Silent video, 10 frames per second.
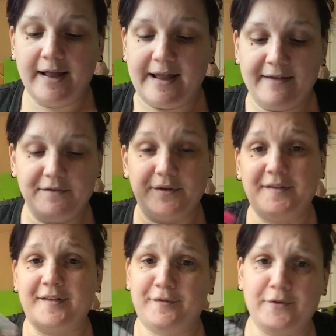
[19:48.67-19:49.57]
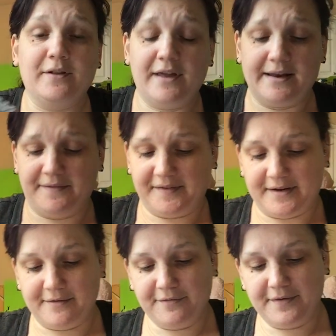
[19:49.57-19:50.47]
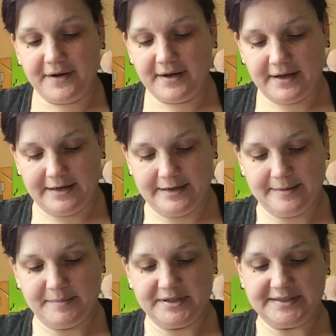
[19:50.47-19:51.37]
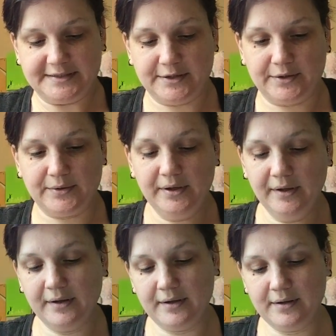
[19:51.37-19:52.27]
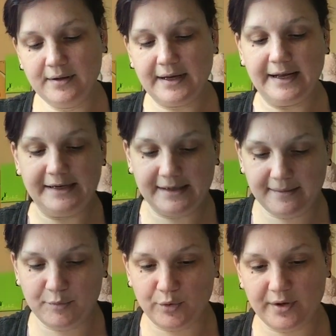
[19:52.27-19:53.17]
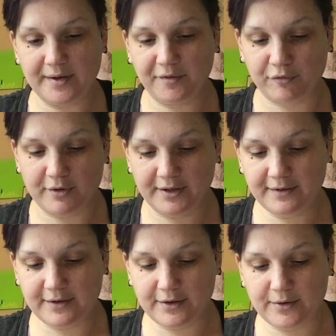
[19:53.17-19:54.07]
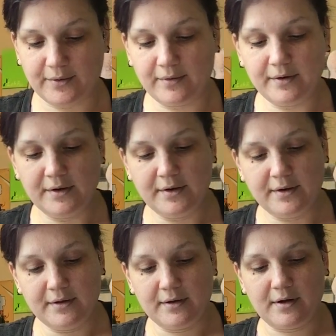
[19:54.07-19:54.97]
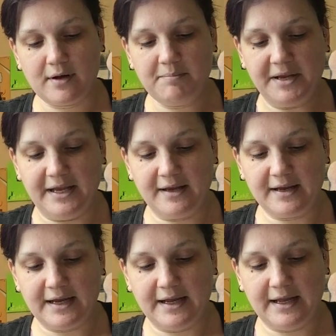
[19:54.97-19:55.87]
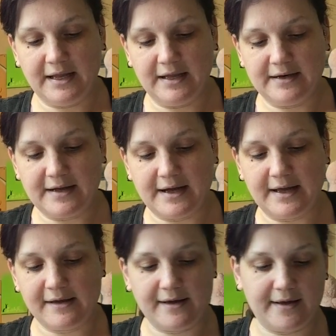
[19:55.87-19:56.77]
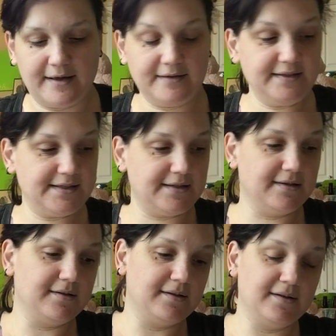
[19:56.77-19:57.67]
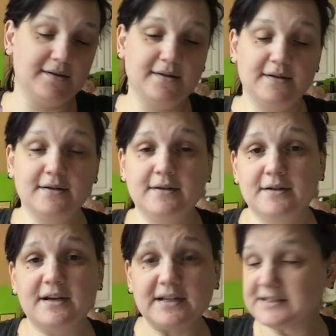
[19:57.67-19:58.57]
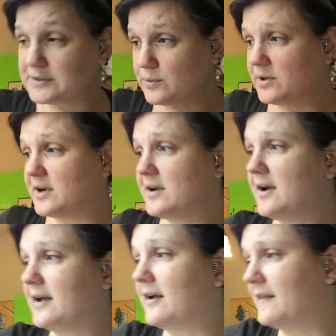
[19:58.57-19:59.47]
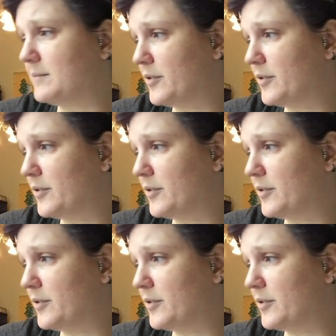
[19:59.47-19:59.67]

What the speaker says: I've used this for a lot of stuff. So I needed more. I was running low on pink, and I got a score, I got the